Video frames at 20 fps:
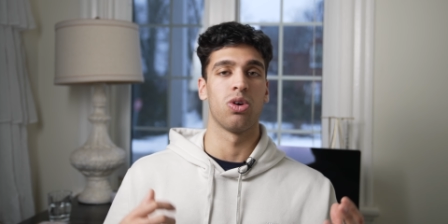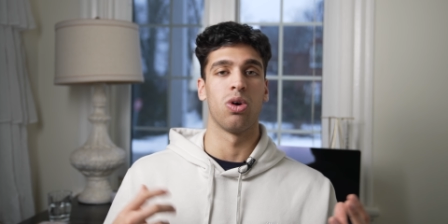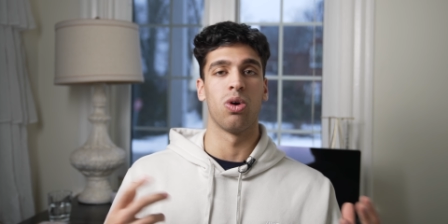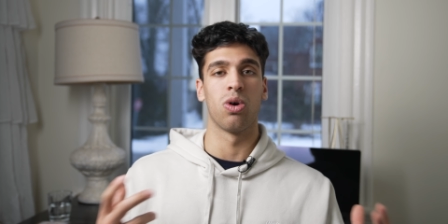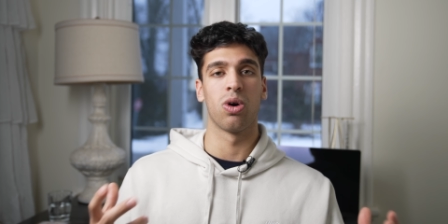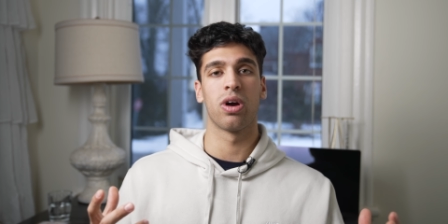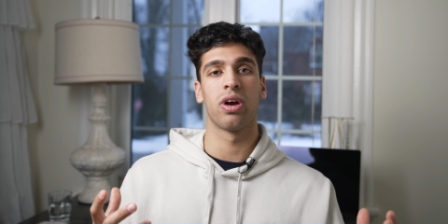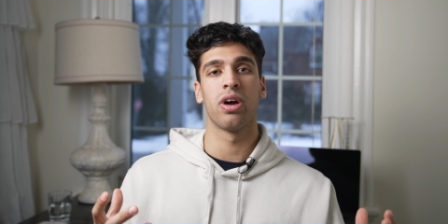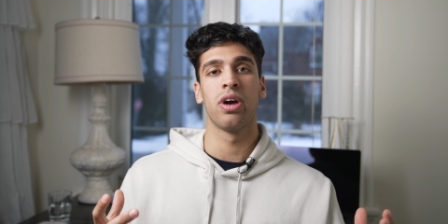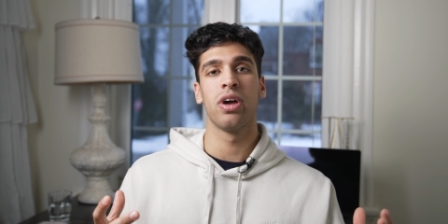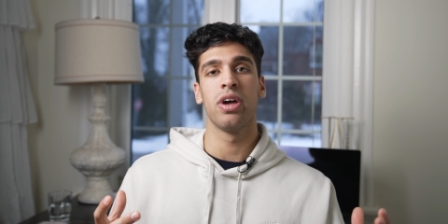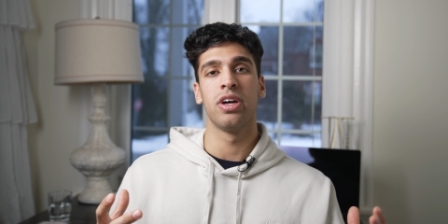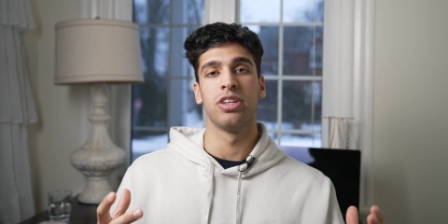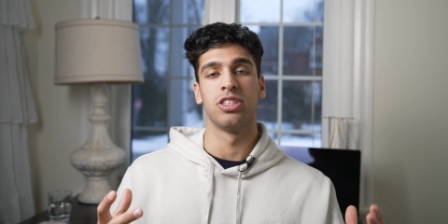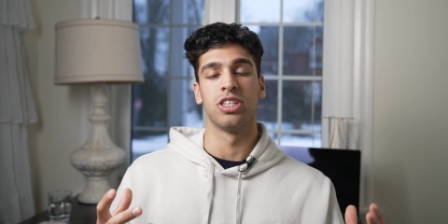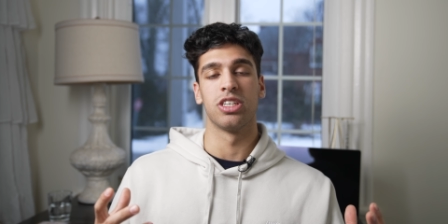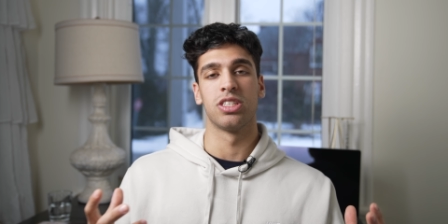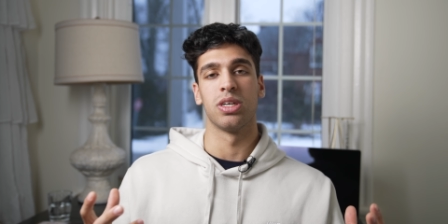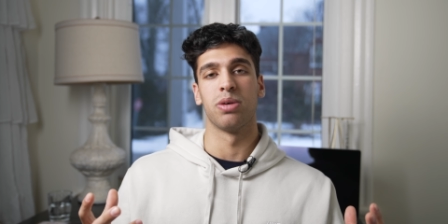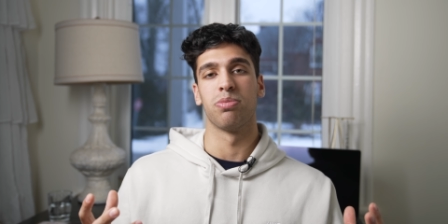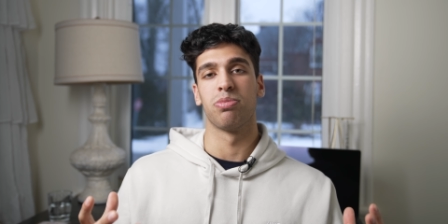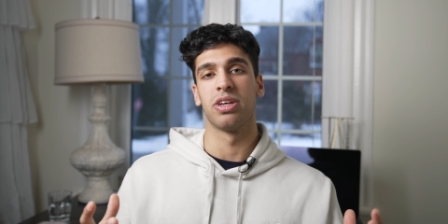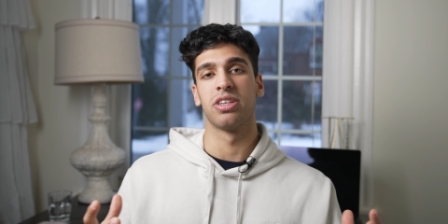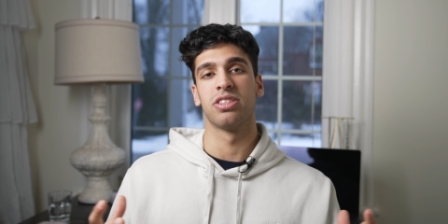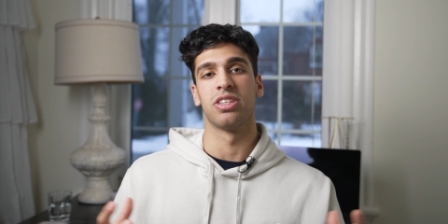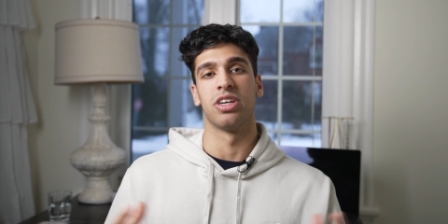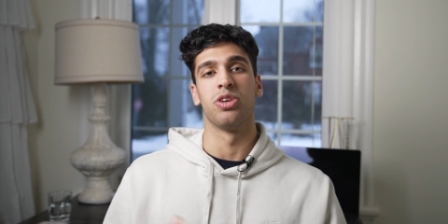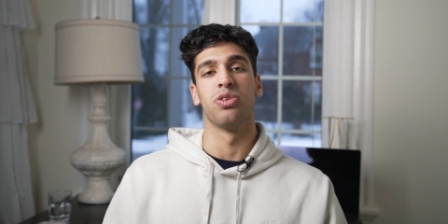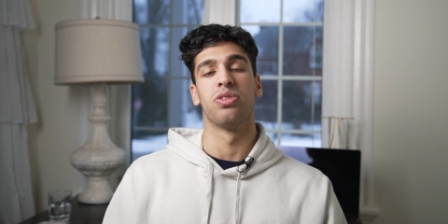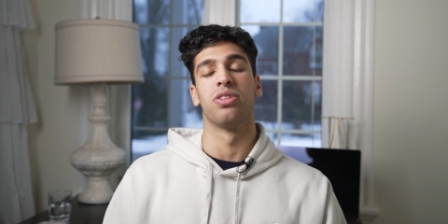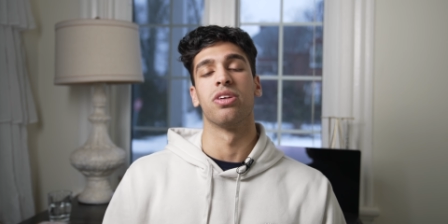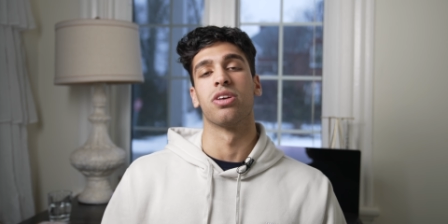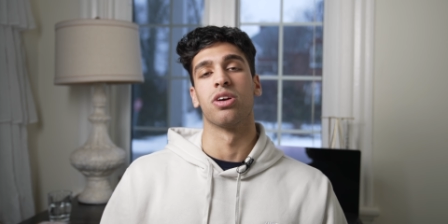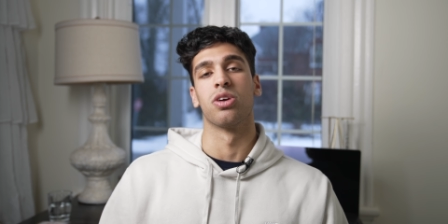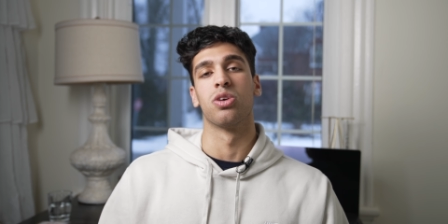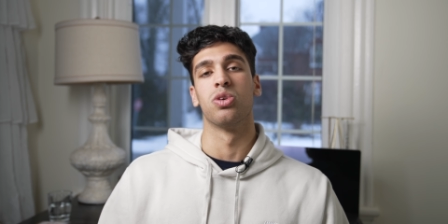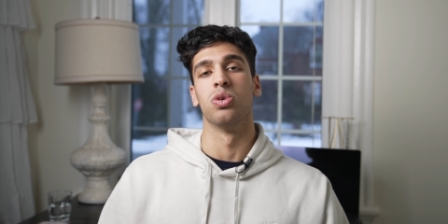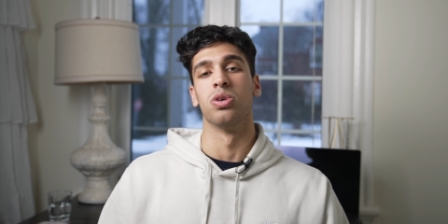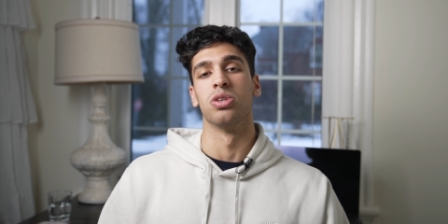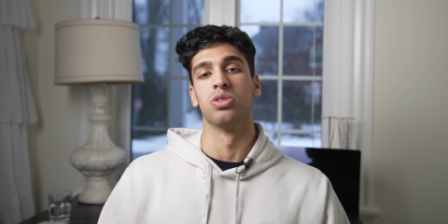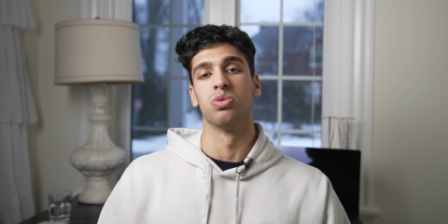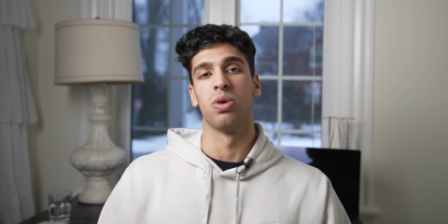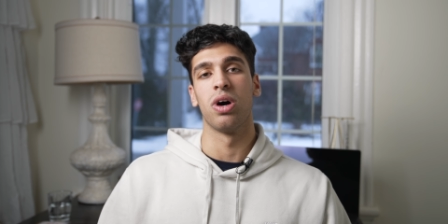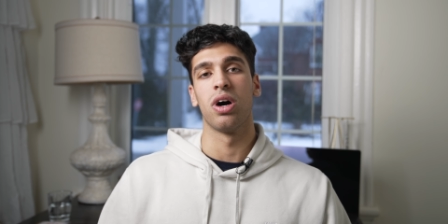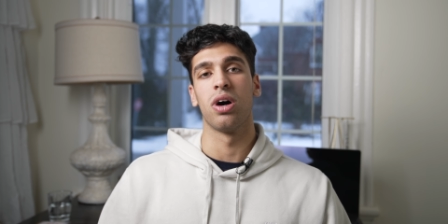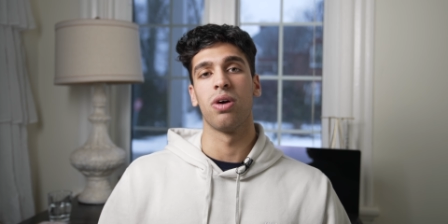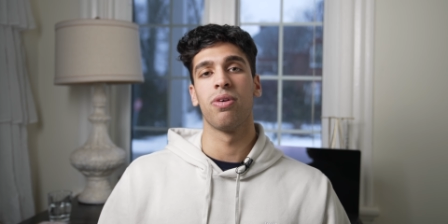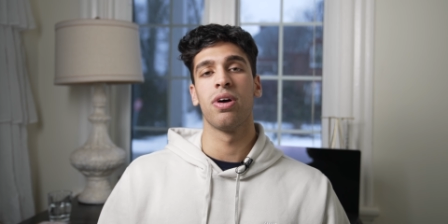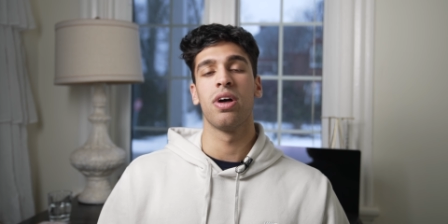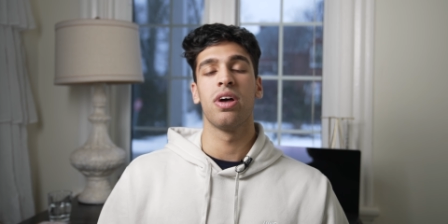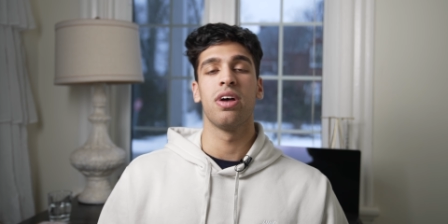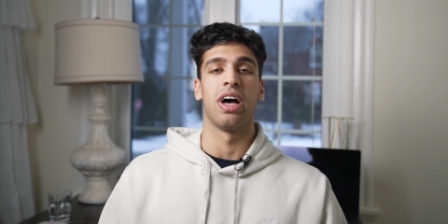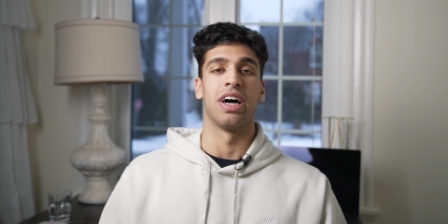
or just some things that you think are cool as well.